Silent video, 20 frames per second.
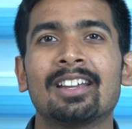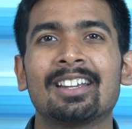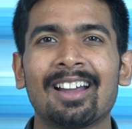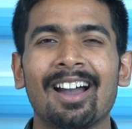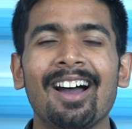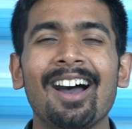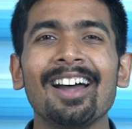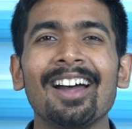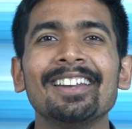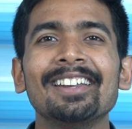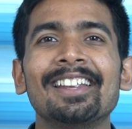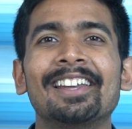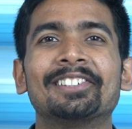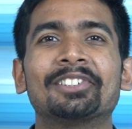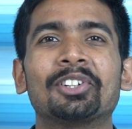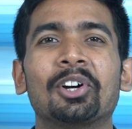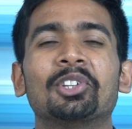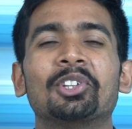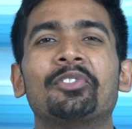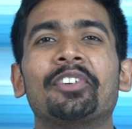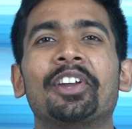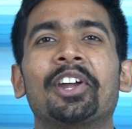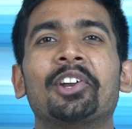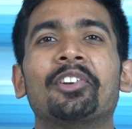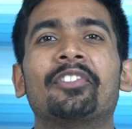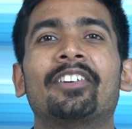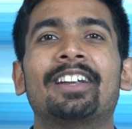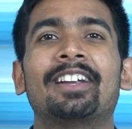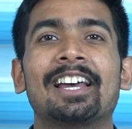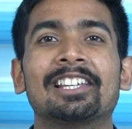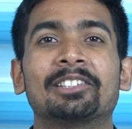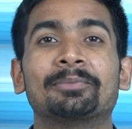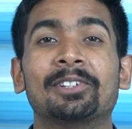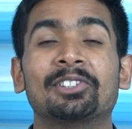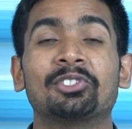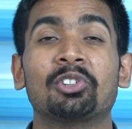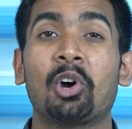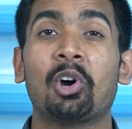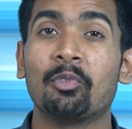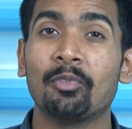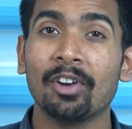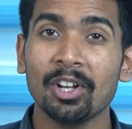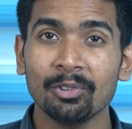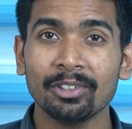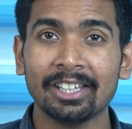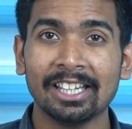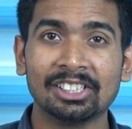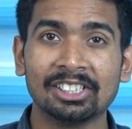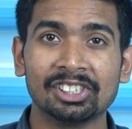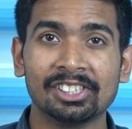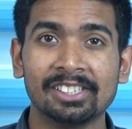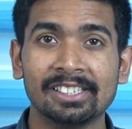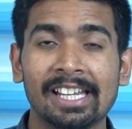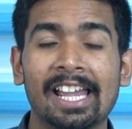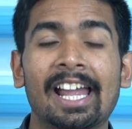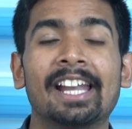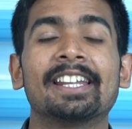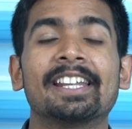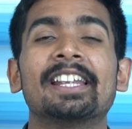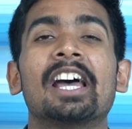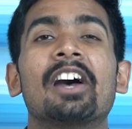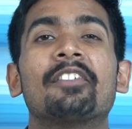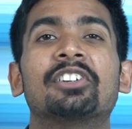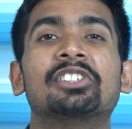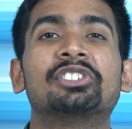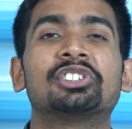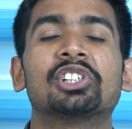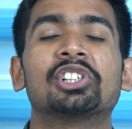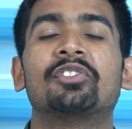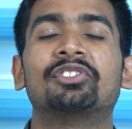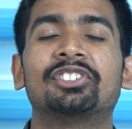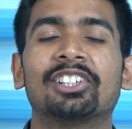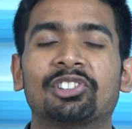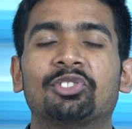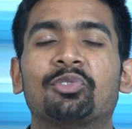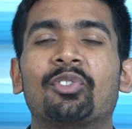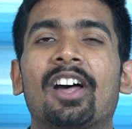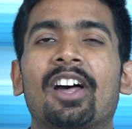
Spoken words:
Khan has got the wicket of Erasmus on one occasion at an average of just